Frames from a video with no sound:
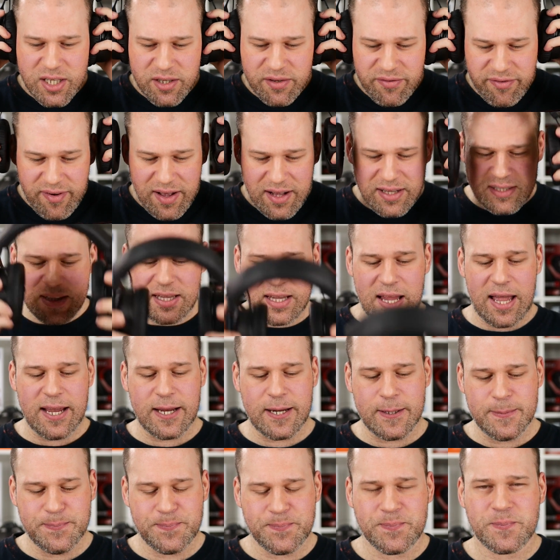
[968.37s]
It felt
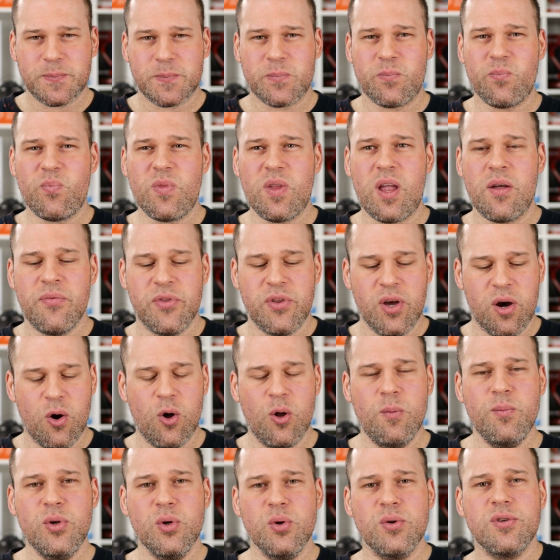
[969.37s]
like the
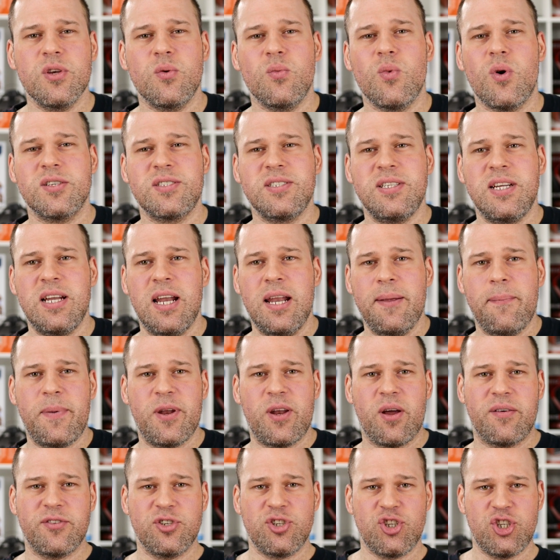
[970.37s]
whole music was in a little
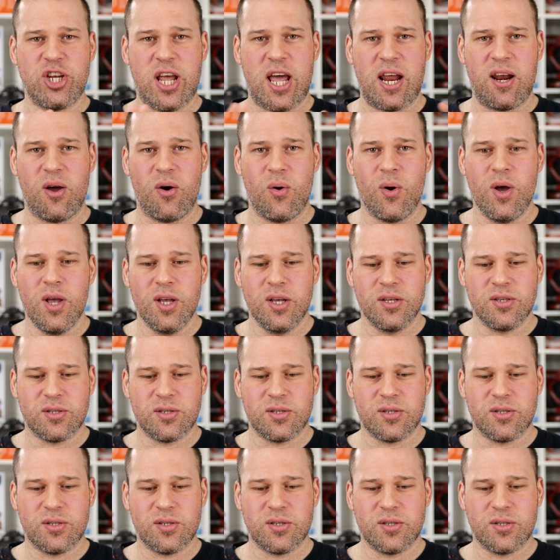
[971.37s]
bit of a jello.